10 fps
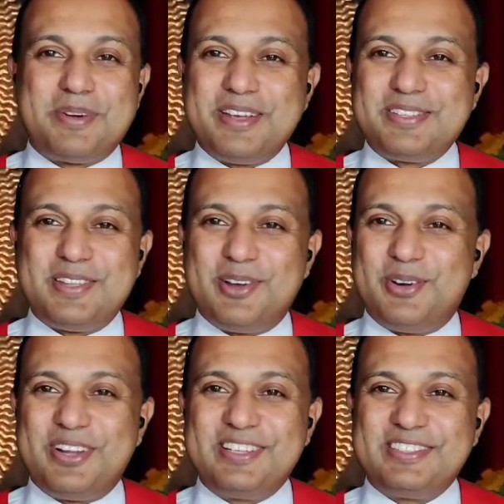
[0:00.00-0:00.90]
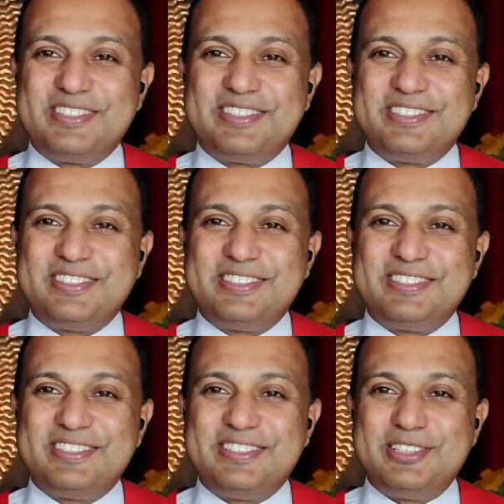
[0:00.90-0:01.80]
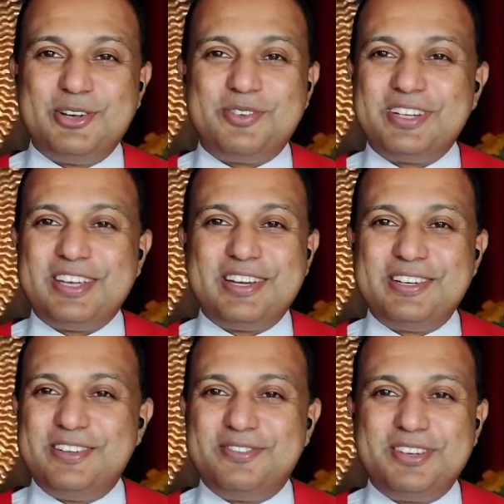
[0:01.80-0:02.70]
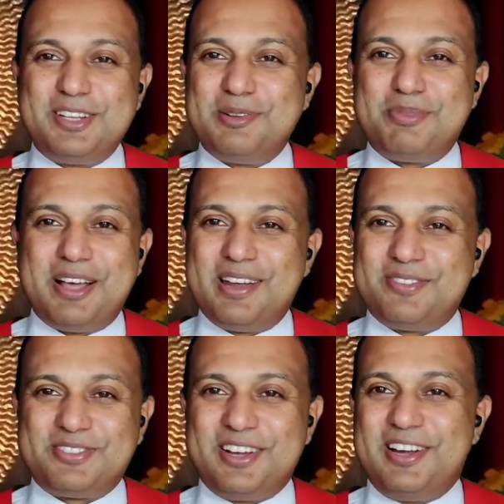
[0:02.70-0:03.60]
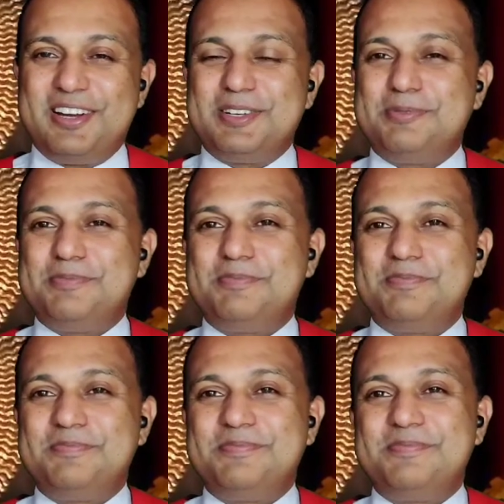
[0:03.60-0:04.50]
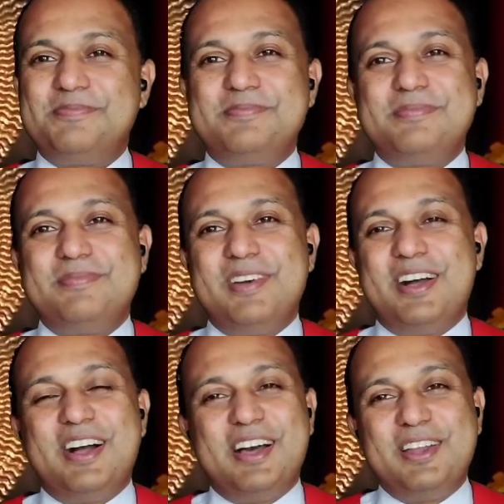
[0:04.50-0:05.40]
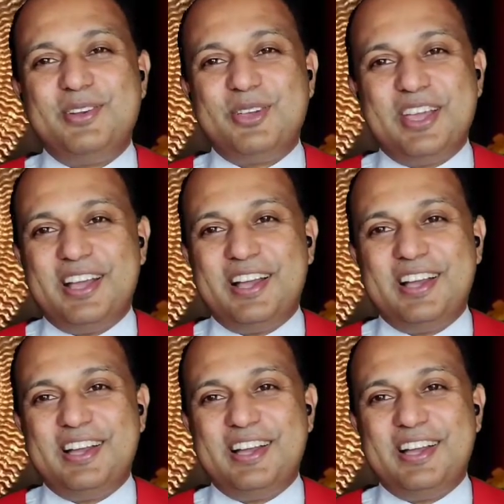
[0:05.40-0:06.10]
Praise the Lord. No one can defeat the plan of God. Hallelujah.